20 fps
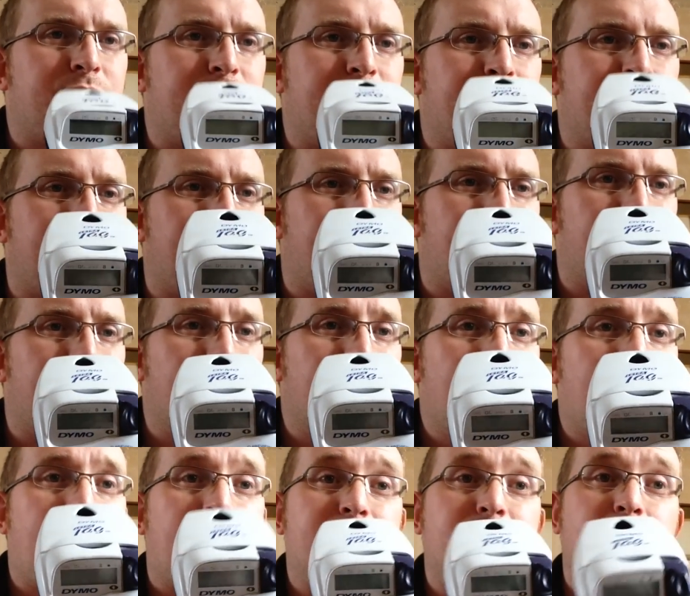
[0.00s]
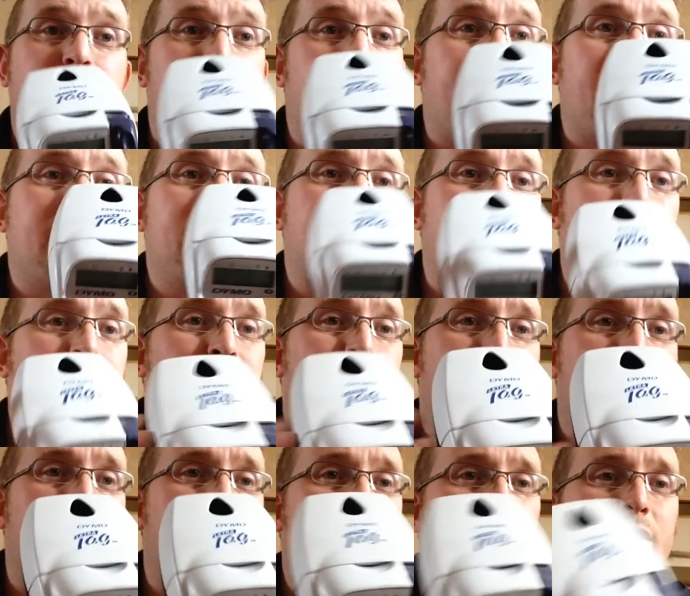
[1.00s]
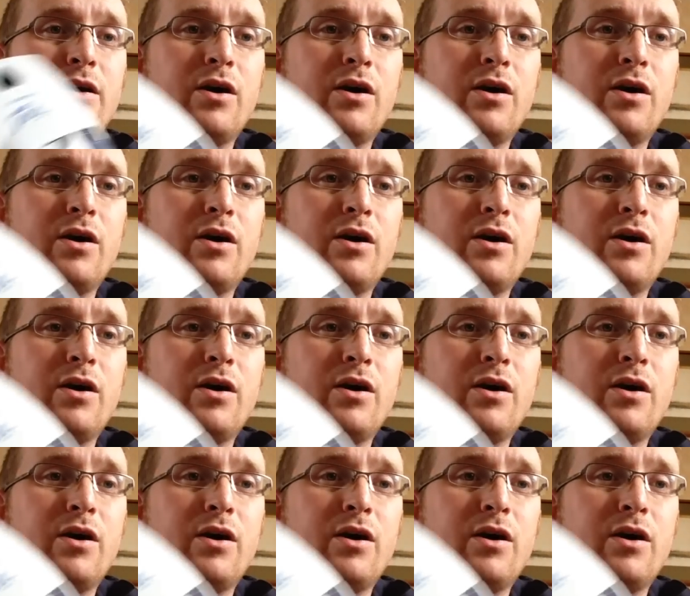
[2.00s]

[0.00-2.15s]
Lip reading: before. I've done amazing if you can get the